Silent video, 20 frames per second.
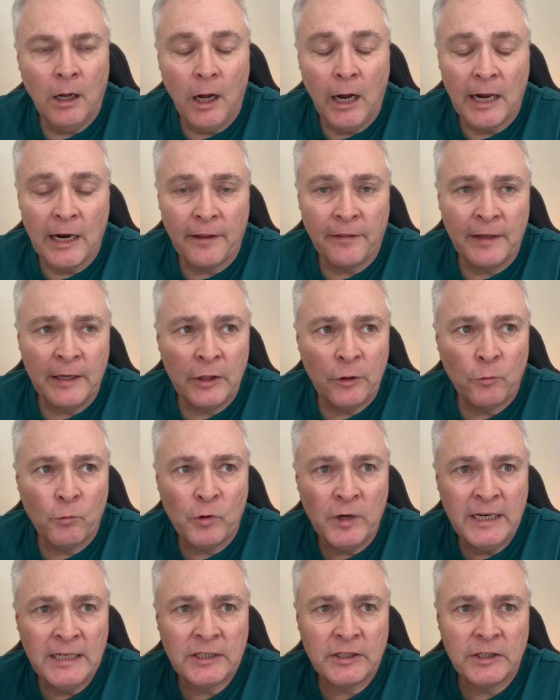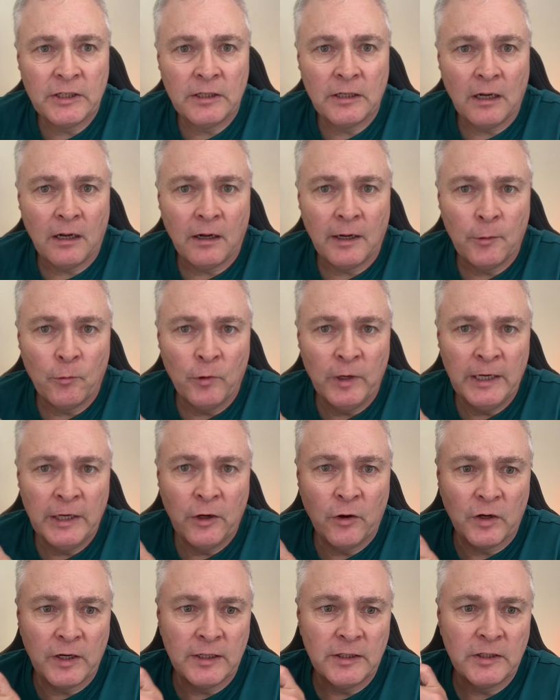And I think the reason I really
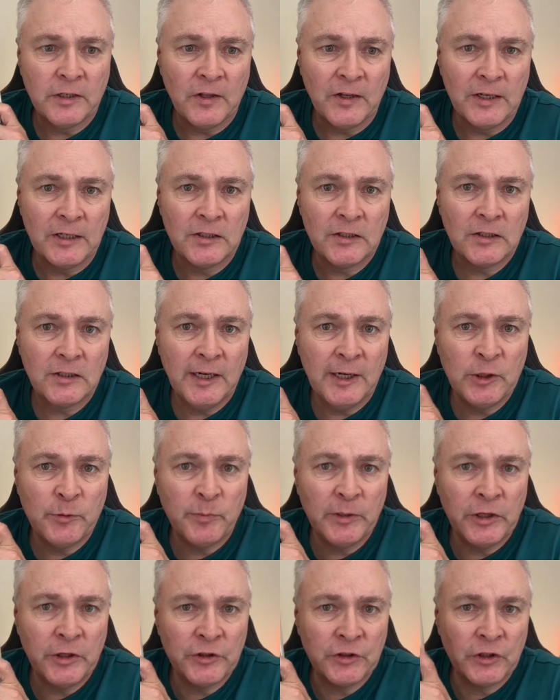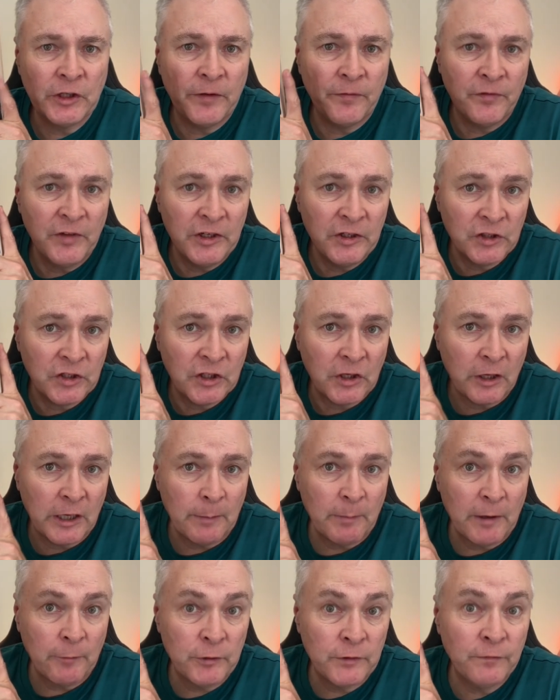got into this is because at this
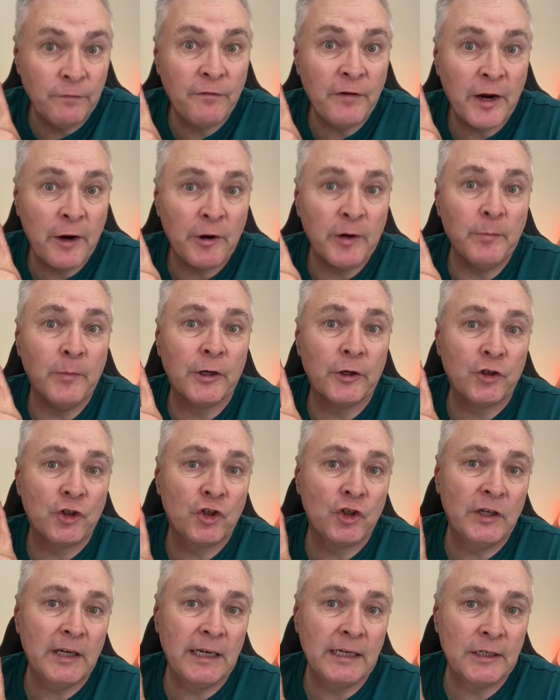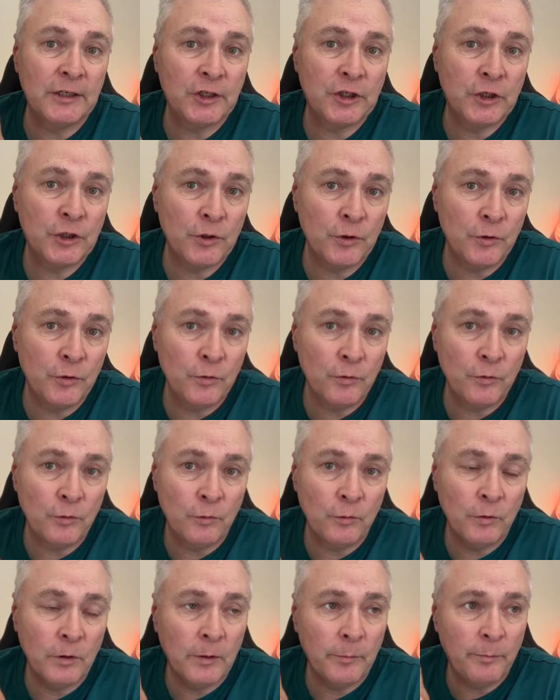time I was very much
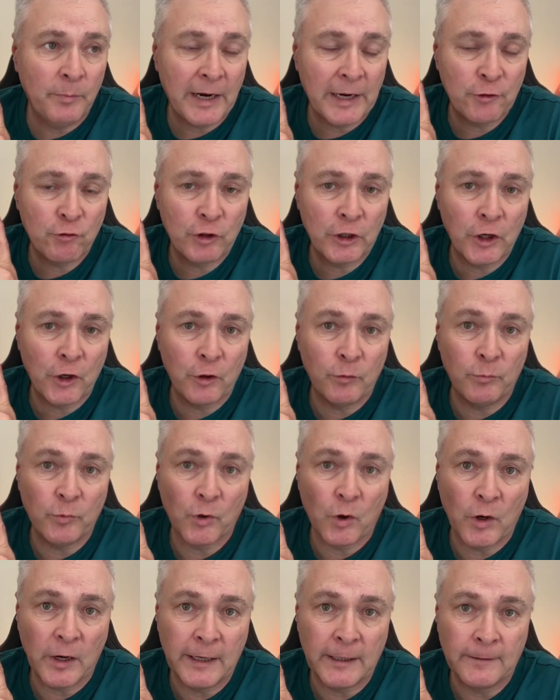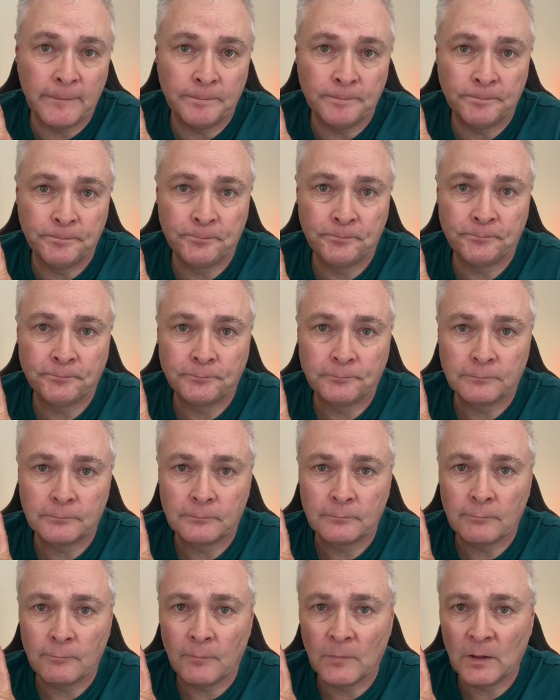into Patrick O'Brian,
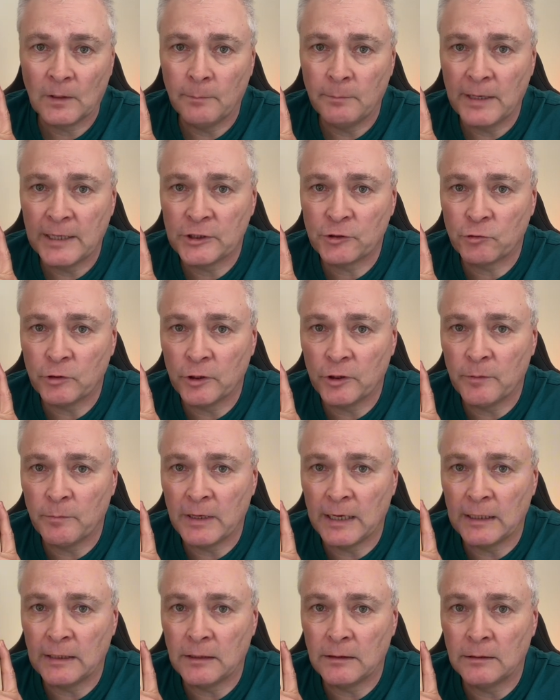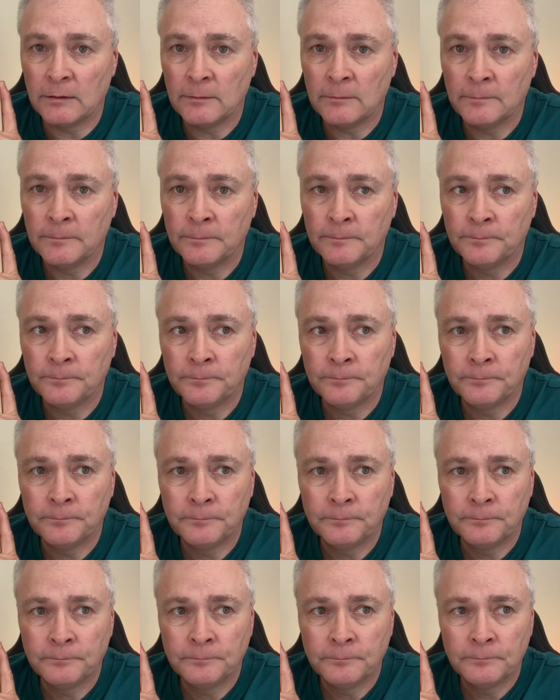Master and Commander.
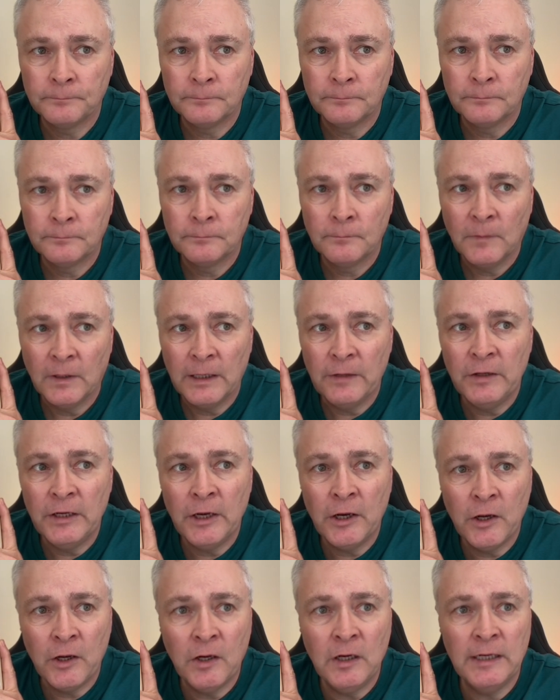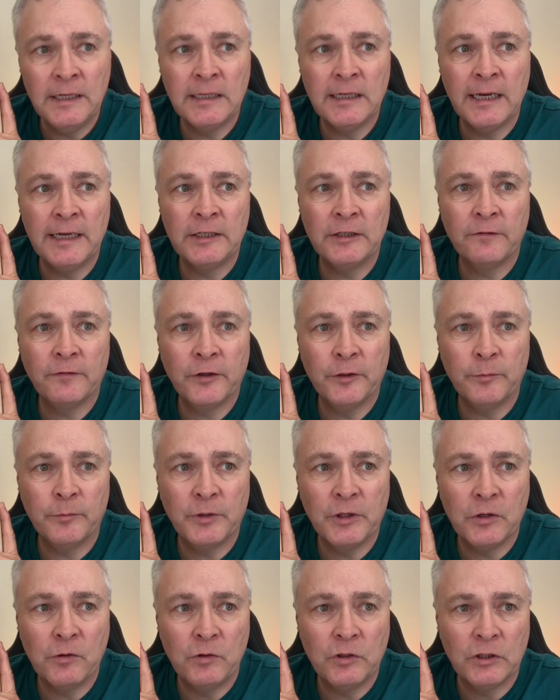In the early days of
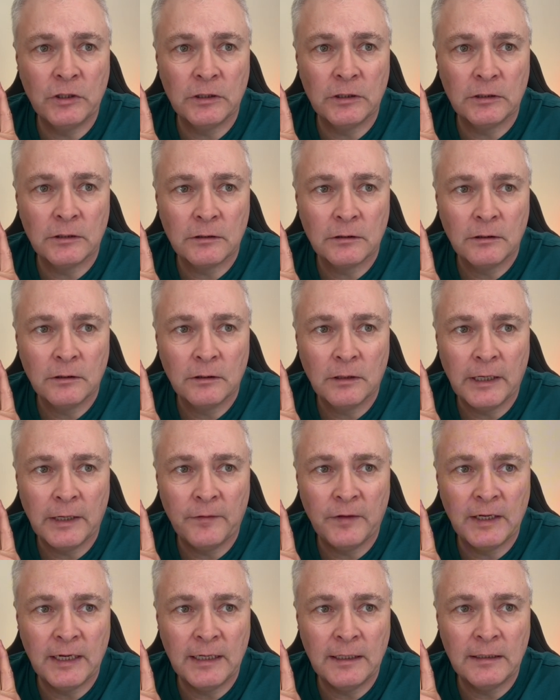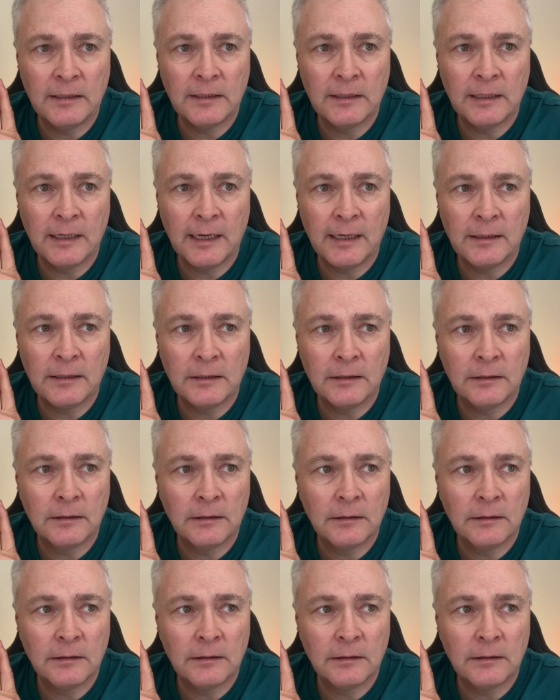computers and the internet,